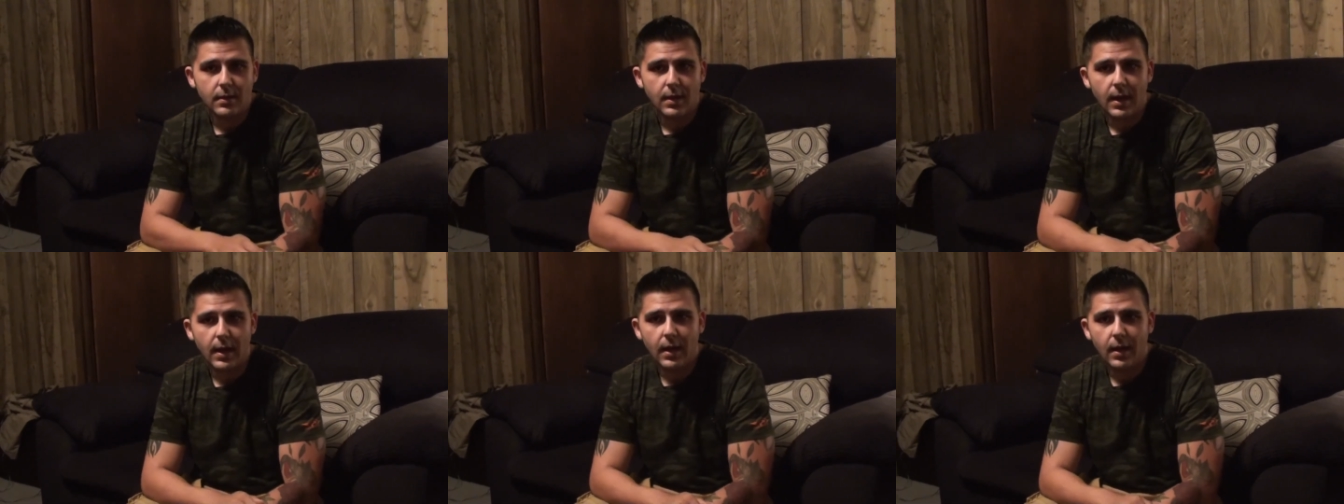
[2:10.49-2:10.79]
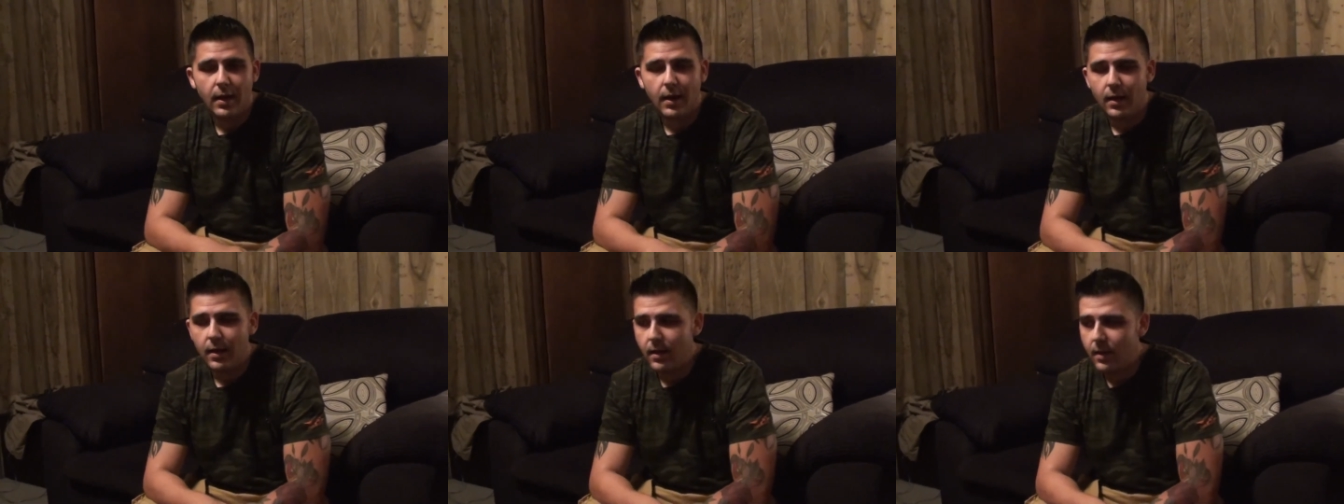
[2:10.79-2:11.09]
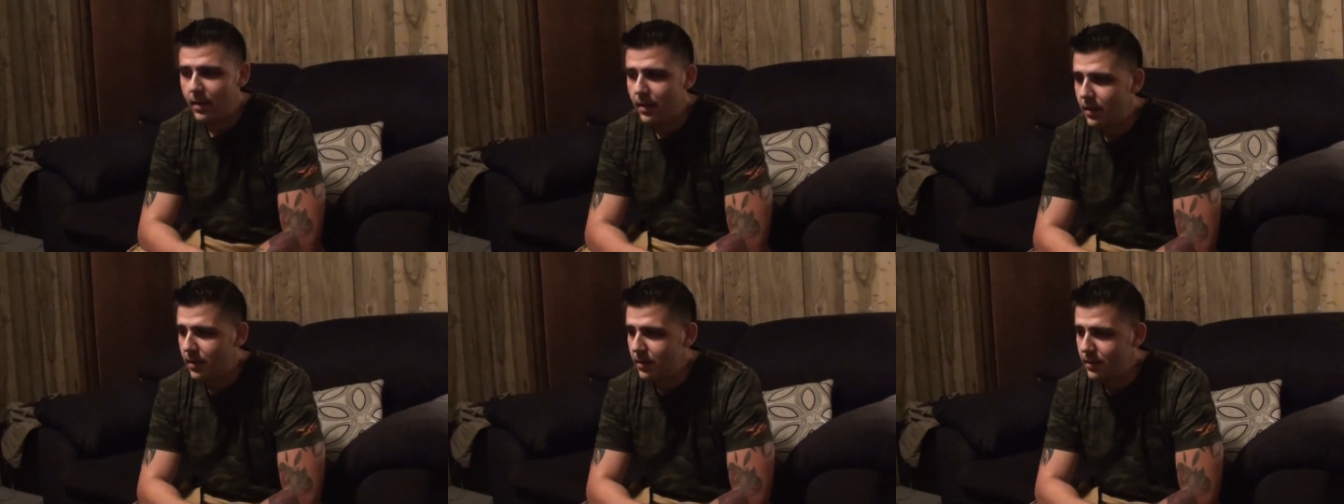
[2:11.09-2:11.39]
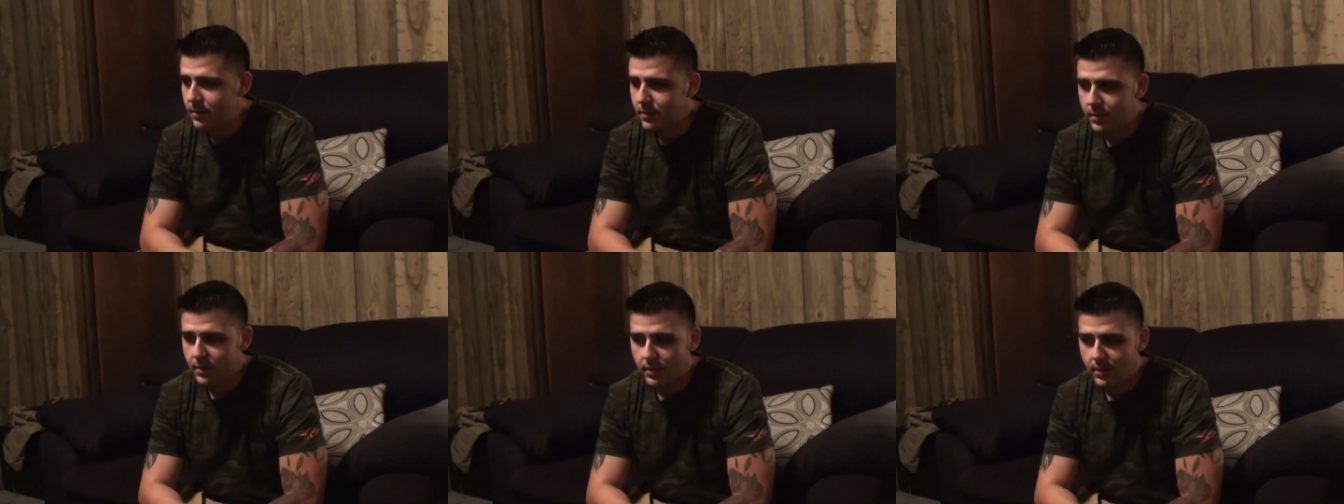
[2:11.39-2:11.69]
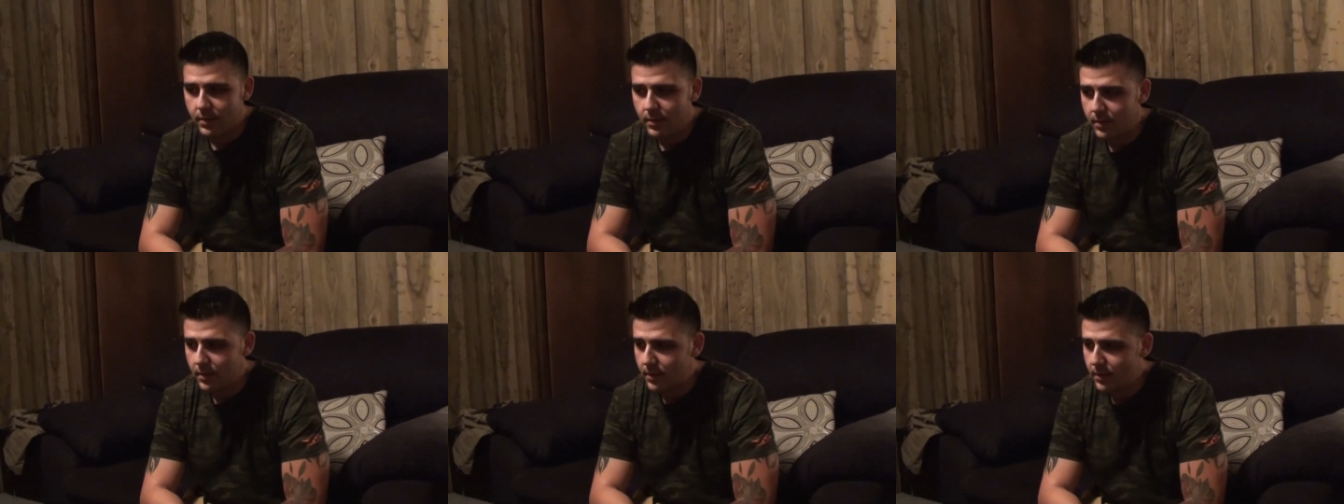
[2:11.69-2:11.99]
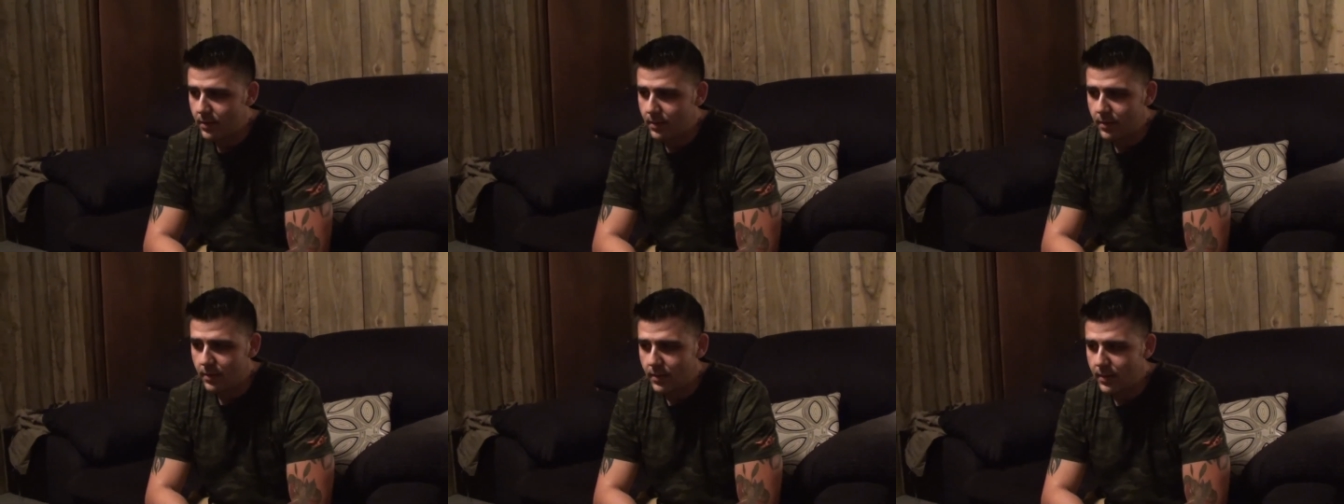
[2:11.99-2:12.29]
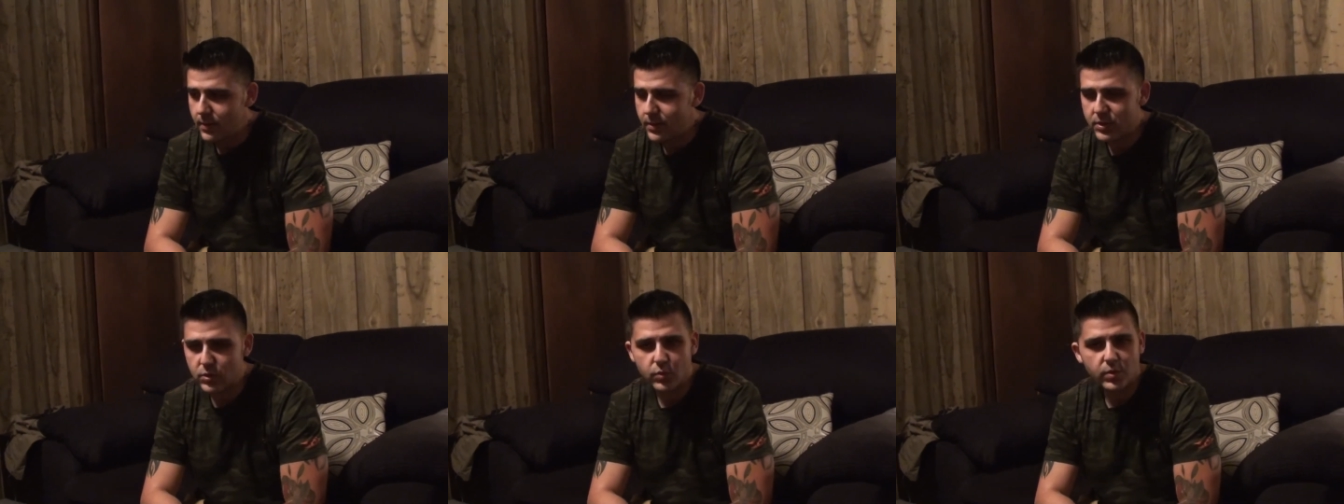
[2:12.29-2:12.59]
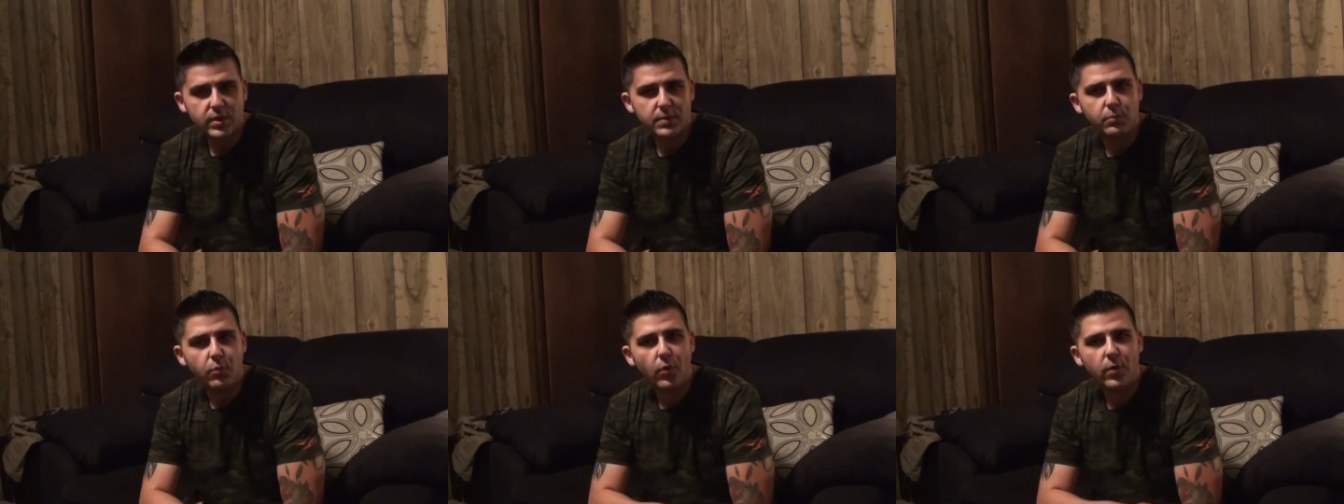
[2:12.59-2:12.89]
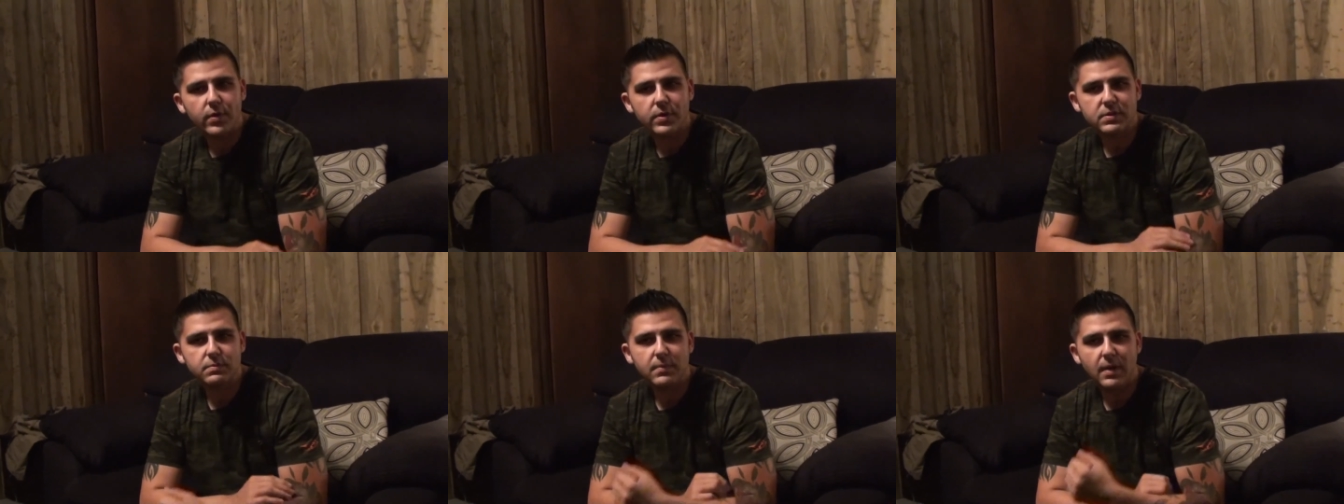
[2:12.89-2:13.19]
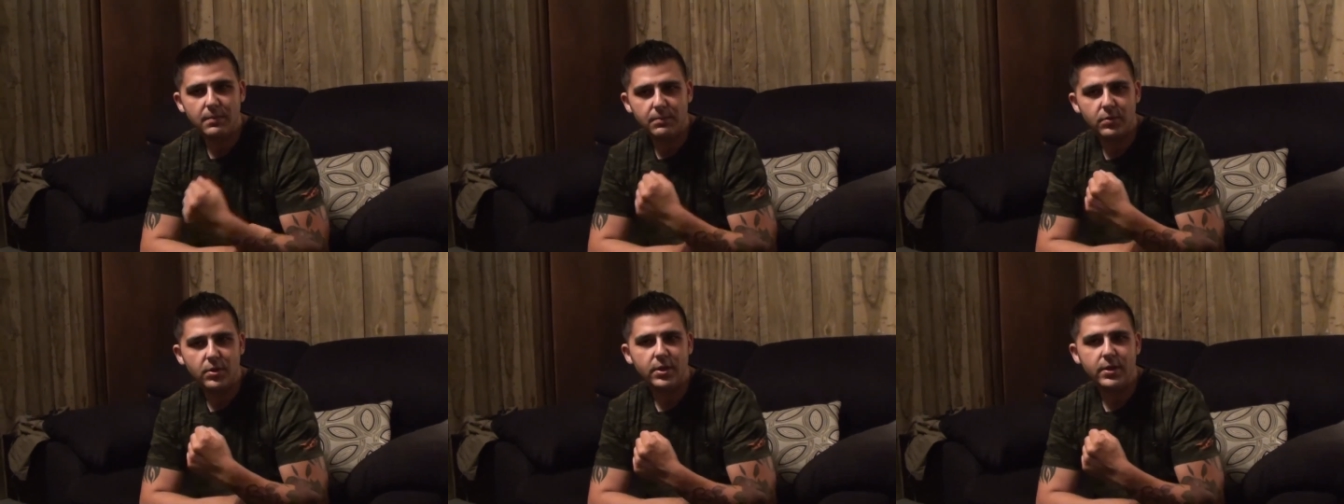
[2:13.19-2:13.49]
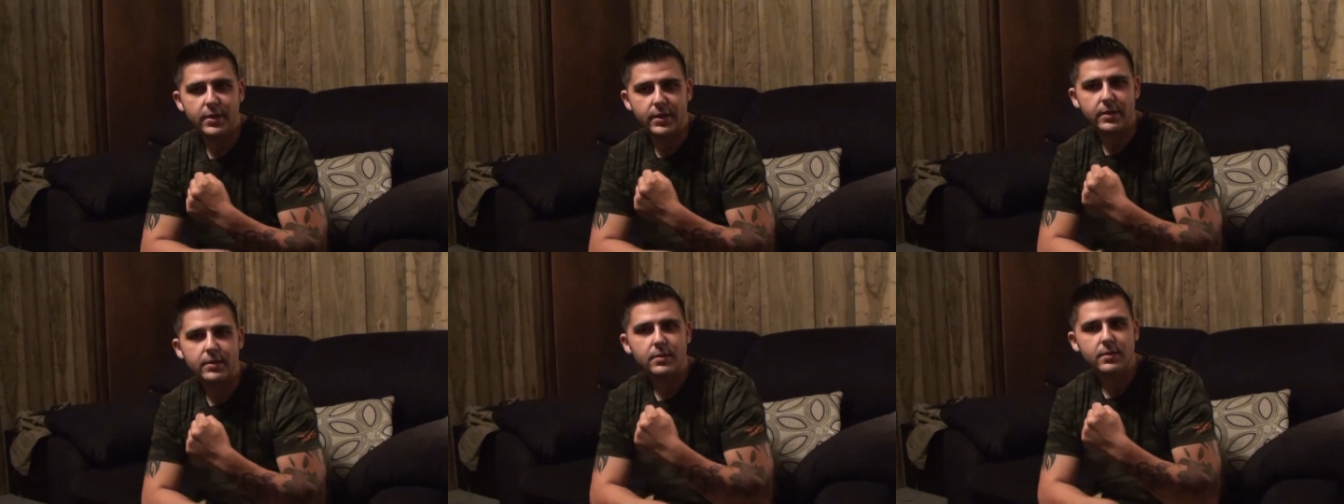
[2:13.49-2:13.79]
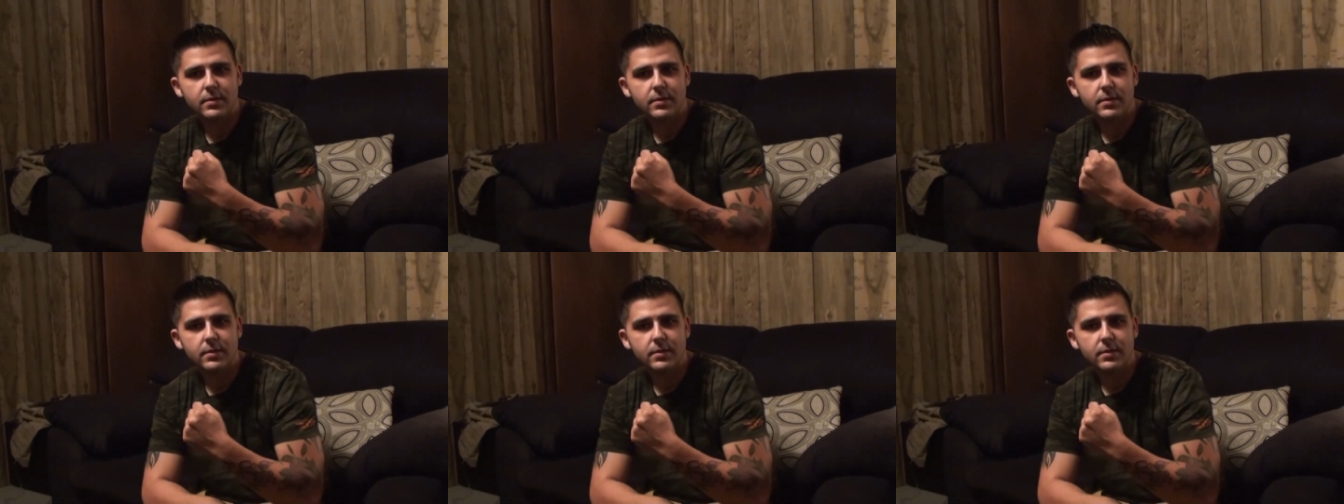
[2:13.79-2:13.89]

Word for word: It just really boils my blood.